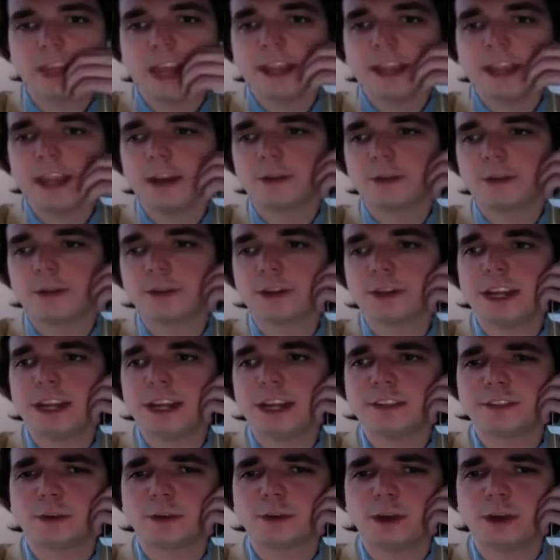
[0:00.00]
Yeah, I was going to
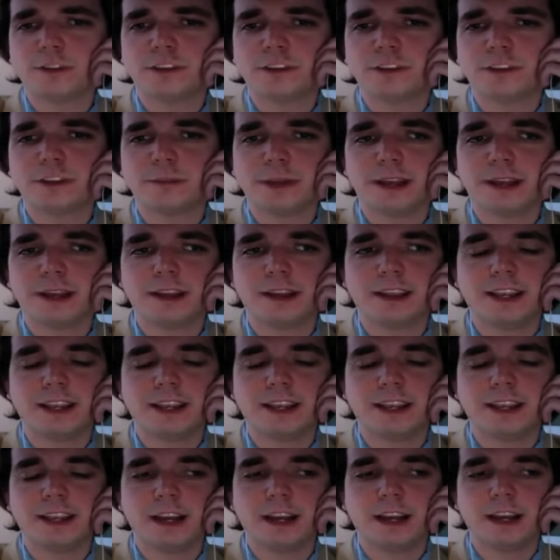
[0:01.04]
ask a question about
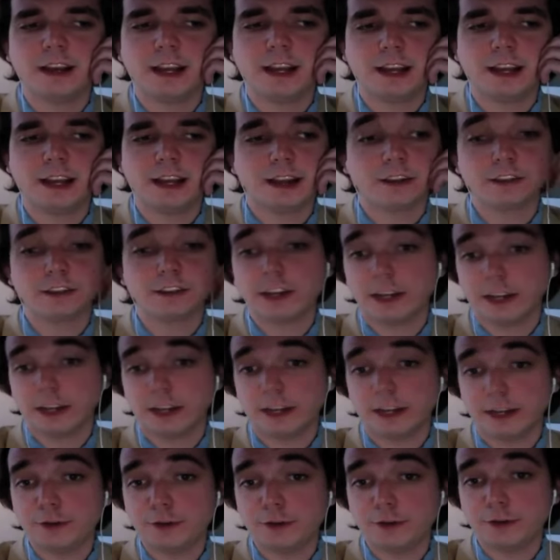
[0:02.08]
the because
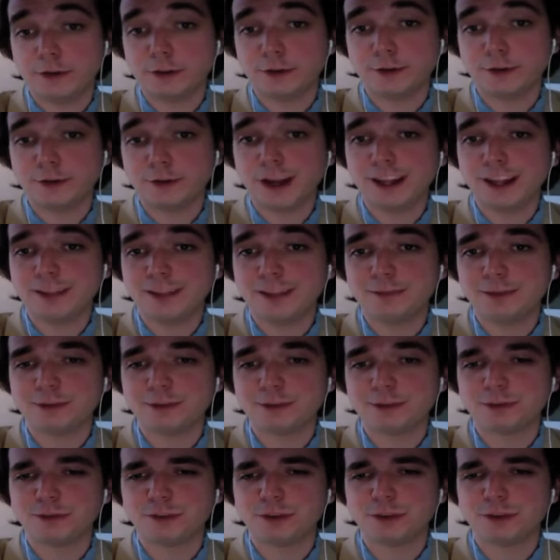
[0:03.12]
I knew that Gollum
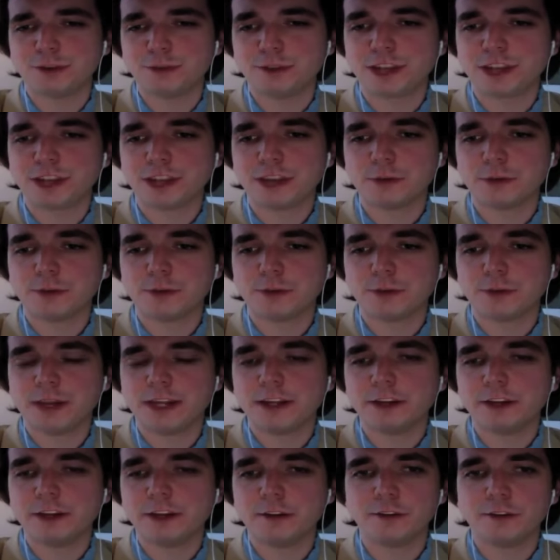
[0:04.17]
was performance captured, but I
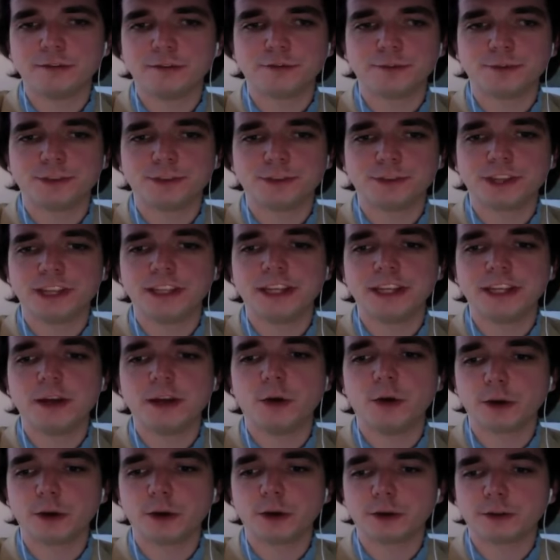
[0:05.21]
didn't know if, say, the
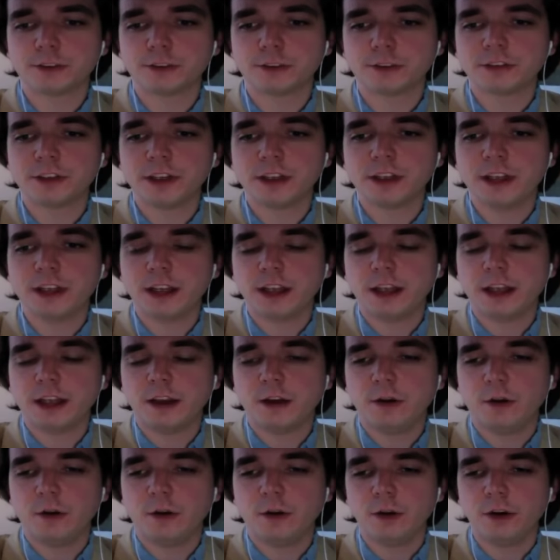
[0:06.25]
orcs
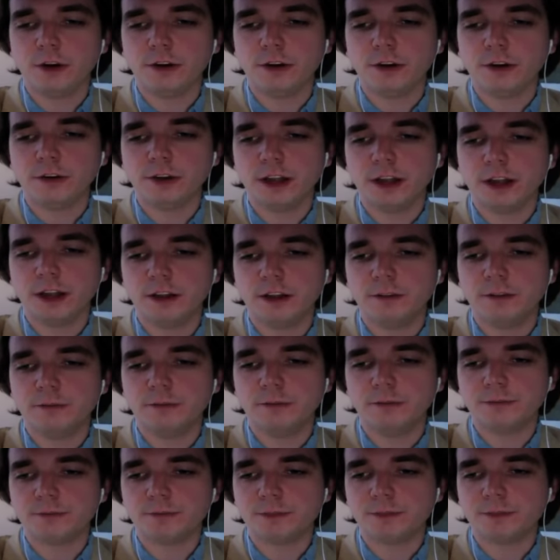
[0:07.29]
or
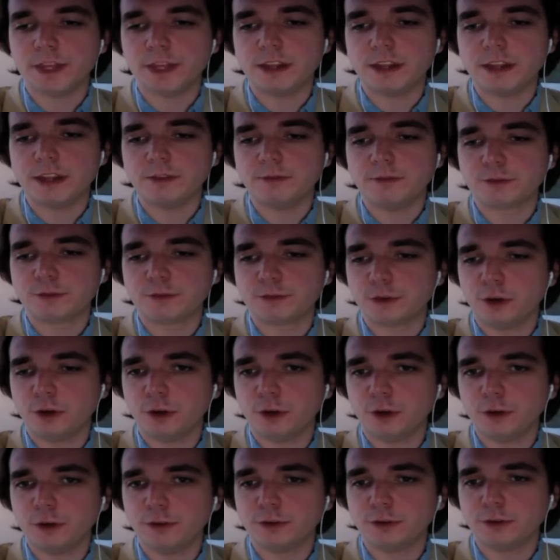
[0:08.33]
the
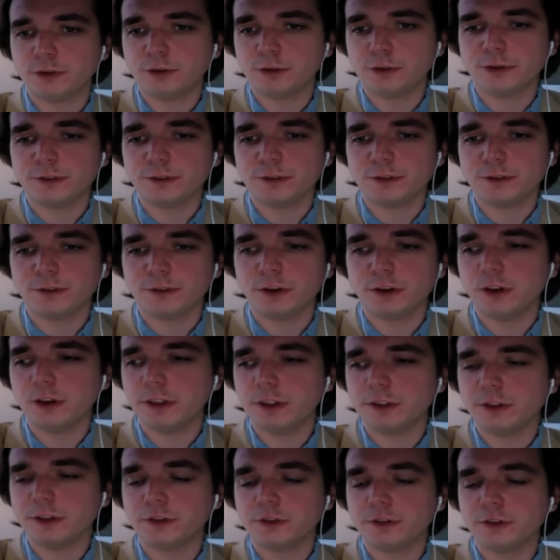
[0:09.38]
trolls or if all
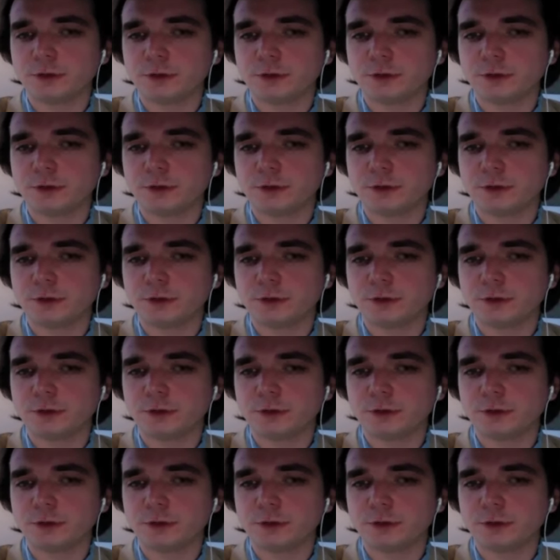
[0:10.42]
of those were